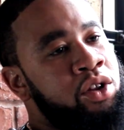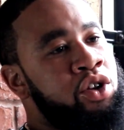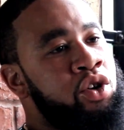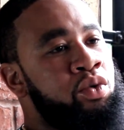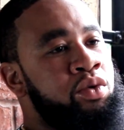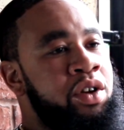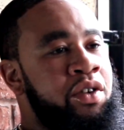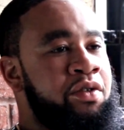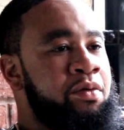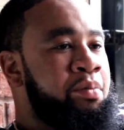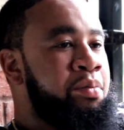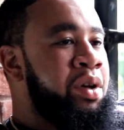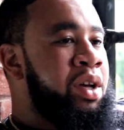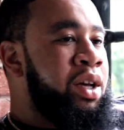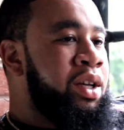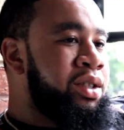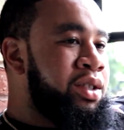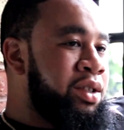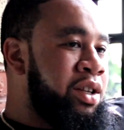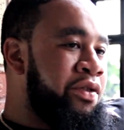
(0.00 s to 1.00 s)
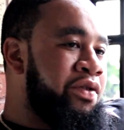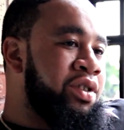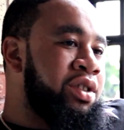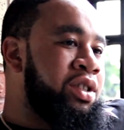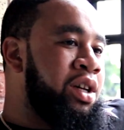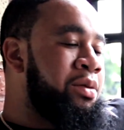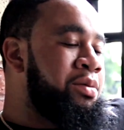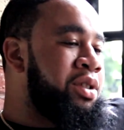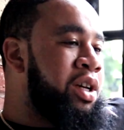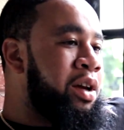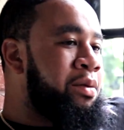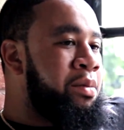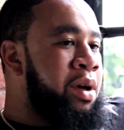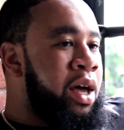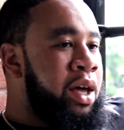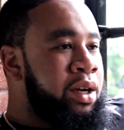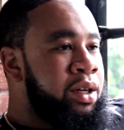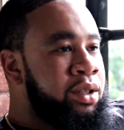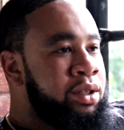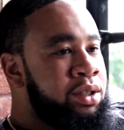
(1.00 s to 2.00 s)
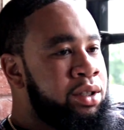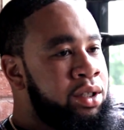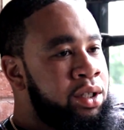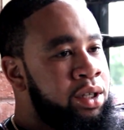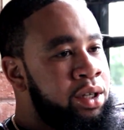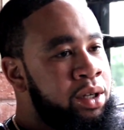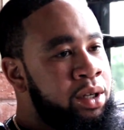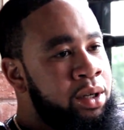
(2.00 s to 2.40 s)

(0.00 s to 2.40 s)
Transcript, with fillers: do different beats, different subject matters.